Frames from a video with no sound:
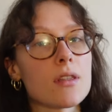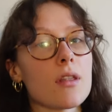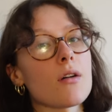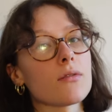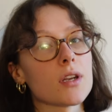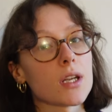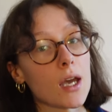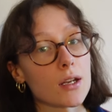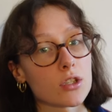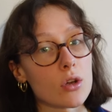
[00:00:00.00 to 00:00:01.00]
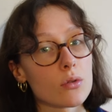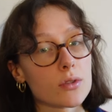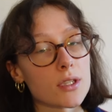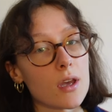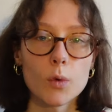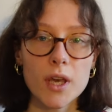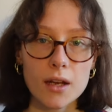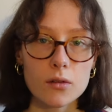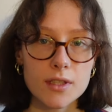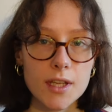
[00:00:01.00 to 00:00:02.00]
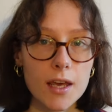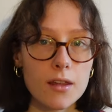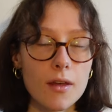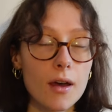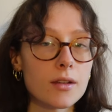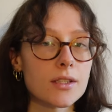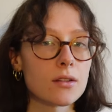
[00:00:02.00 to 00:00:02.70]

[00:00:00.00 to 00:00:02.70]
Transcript: than that of the Neanderthals, we cannot say that